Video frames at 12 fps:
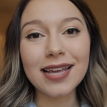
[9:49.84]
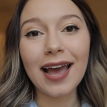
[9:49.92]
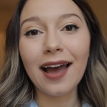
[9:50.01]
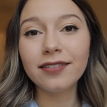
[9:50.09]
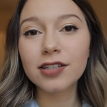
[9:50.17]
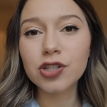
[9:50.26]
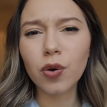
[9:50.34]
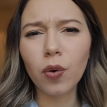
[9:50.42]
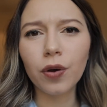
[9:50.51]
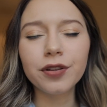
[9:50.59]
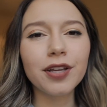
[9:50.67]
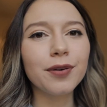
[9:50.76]
I had this
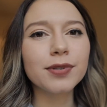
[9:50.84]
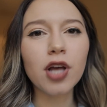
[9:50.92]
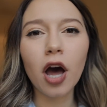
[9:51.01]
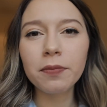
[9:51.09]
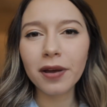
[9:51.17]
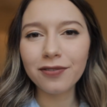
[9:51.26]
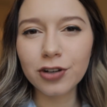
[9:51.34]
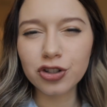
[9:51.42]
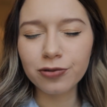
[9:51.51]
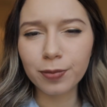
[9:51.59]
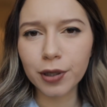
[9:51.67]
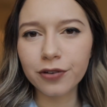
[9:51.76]
goal and it was on my
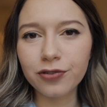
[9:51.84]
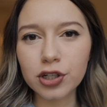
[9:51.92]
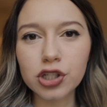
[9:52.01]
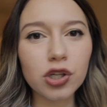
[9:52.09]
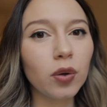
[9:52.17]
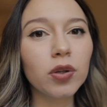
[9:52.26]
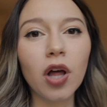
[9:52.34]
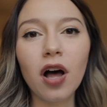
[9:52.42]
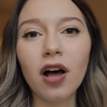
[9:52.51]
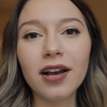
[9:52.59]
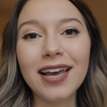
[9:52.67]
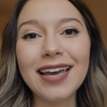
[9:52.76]
vision board for so
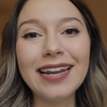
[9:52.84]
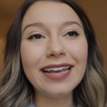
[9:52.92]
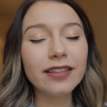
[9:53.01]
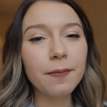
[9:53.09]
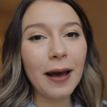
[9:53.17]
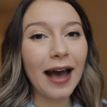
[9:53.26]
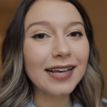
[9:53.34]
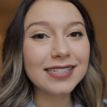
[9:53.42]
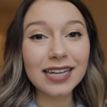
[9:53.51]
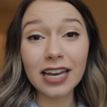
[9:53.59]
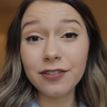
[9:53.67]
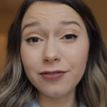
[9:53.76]
long, and in the past
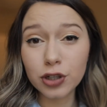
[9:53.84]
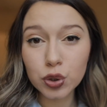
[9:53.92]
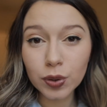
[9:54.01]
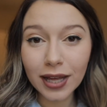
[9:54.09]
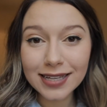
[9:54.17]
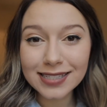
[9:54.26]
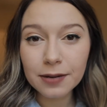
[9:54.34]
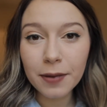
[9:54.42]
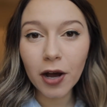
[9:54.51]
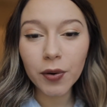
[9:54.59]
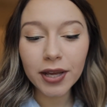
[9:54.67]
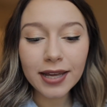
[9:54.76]
I had visualized
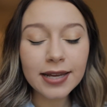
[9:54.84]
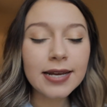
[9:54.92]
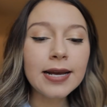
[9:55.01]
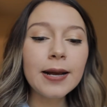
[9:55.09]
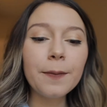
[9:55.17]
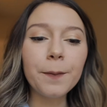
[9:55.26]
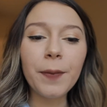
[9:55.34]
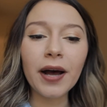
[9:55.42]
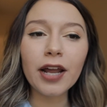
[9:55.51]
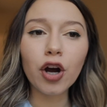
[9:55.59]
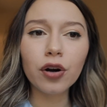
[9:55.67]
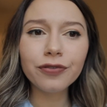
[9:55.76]
about it,
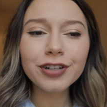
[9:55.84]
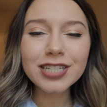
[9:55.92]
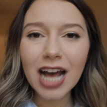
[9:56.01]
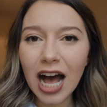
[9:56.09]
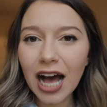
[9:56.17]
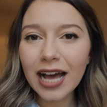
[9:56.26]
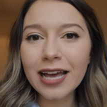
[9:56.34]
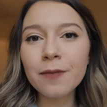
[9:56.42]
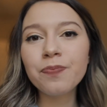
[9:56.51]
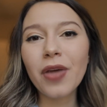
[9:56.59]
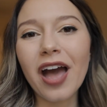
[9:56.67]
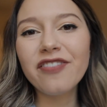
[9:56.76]
but over
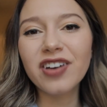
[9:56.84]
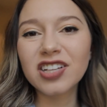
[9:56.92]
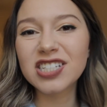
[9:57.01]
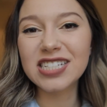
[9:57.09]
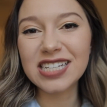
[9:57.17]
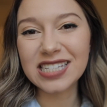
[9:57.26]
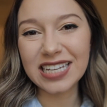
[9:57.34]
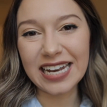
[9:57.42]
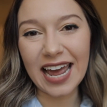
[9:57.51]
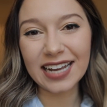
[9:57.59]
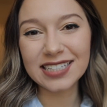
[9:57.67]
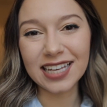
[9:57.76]
time I felt a
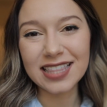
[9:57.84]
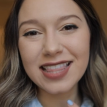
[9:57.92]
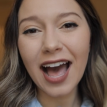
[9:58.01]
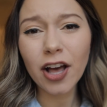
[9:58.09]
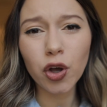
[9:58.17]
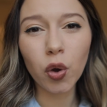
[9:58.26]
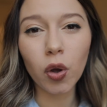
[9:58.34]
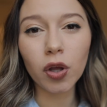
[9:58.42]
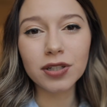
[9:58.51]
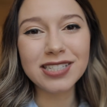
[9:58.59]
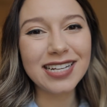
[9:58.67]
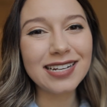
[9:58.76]
disconnect. Like that
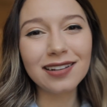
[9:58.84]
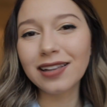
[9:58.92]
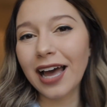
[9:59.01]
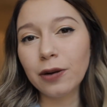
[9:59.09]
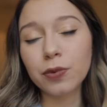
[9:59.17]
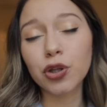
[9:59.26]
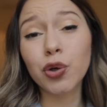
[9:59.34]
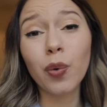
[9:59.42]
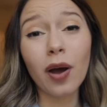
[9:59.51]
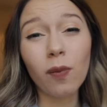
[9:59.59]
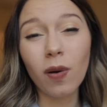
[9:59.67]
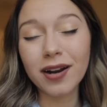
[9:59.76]
goal didn't align with who
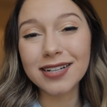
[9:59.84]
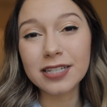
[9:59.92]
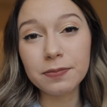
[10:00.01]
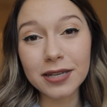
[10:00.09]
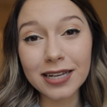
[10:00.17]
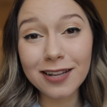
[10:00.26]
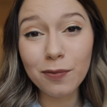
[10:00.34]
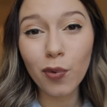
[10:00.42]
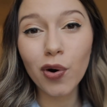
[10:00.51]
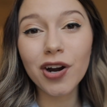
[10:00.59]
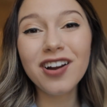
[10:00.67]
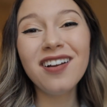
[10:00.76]
I wanted to be
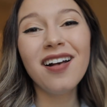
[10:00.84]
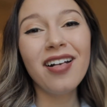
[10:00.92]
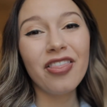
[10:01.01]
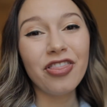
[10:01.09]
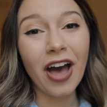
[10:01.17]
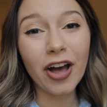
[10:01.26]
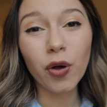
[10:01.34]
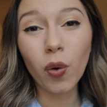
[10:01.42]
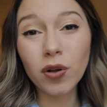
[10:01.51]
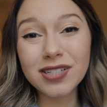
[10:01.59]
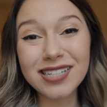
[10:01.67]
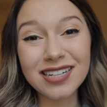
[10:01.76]
anymore. That
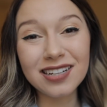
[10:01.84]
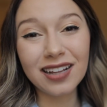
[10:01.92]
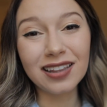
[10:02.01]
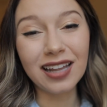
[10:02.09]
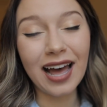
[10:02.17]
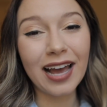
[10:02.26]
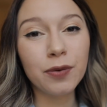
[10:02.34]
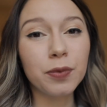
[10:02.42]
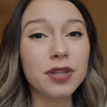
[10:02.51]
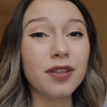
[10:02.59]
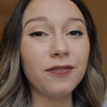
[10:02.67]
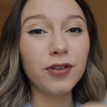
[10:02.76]
goal didn't align
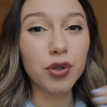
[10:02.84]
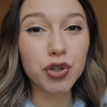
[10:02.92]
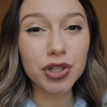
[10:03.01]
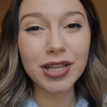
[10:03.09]
with the future